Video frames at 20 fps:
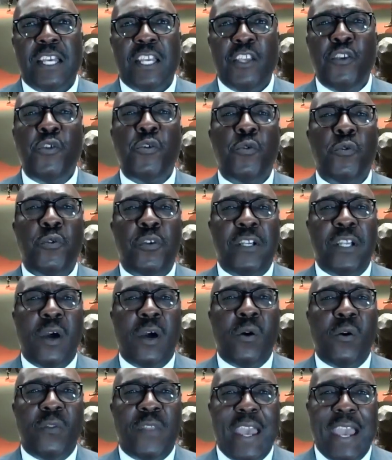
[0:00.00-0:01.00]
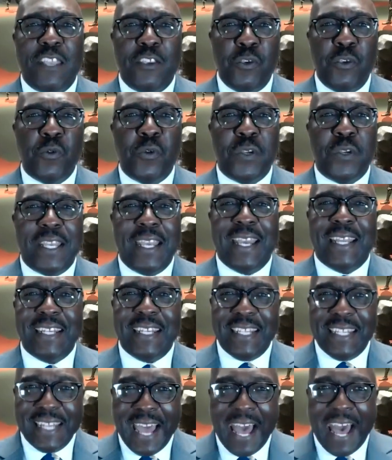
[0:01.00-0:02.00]
you know that you
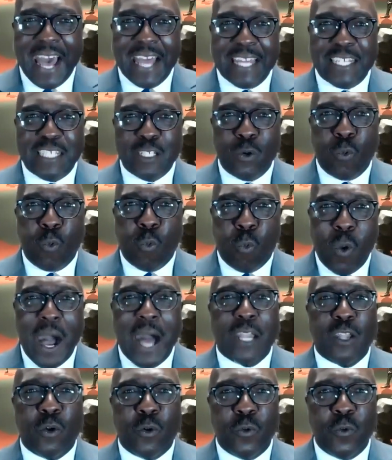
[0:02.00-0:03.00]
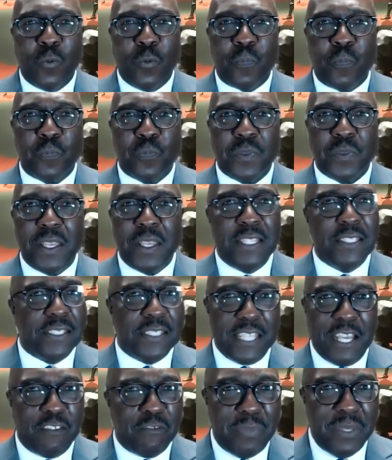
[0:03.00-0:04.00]
cannot wallow in
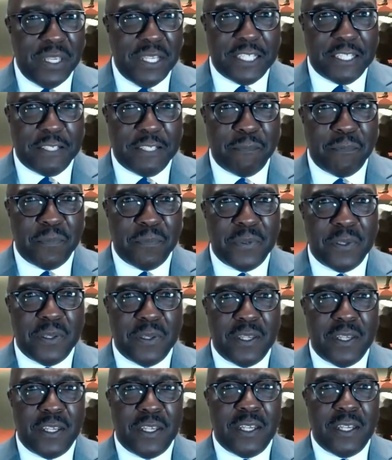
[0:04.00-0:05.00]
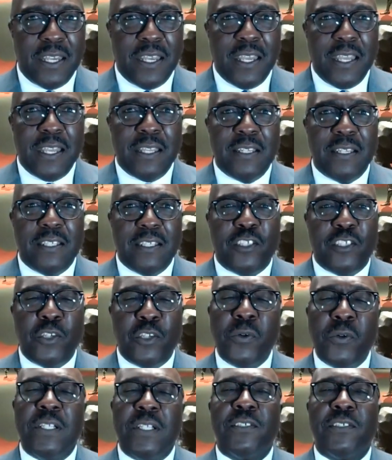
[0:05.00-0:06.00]
self pity.
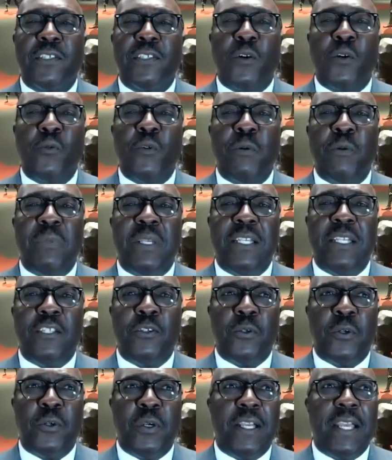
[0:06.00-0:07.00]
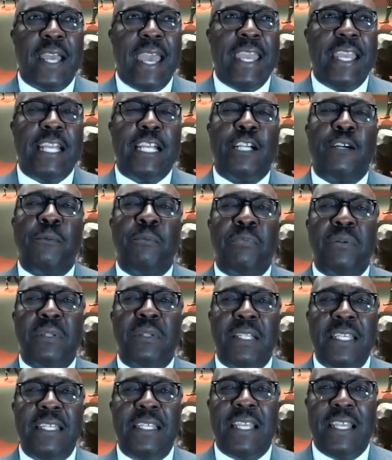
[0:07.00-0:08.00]
Doing so would be doing a
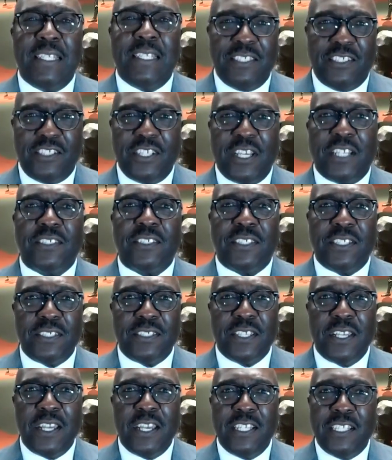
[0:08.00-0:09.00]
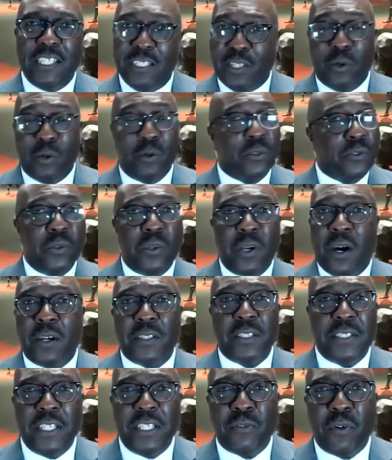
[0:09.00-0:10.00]
complete injustice to those who call
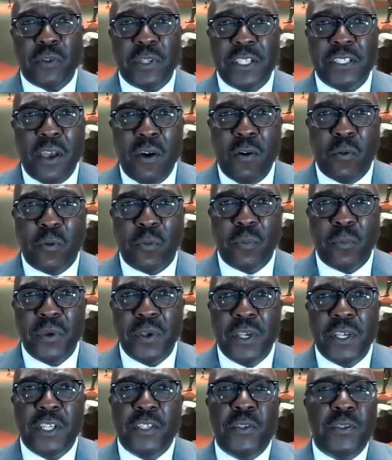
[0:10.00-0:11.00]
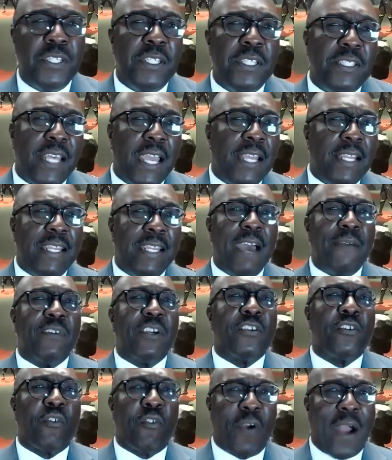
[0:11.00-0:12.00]
the Negro Leagues home. You see, they never
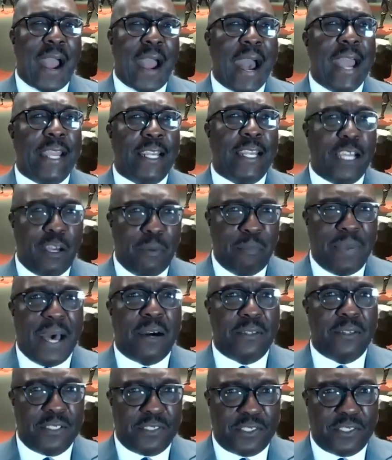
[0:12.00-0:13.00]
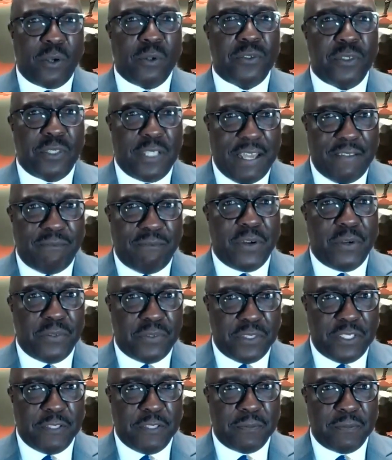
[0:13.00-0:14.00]
cried about the social
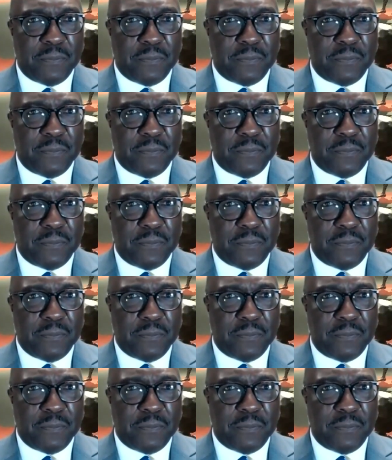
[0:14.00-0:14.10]
adversity.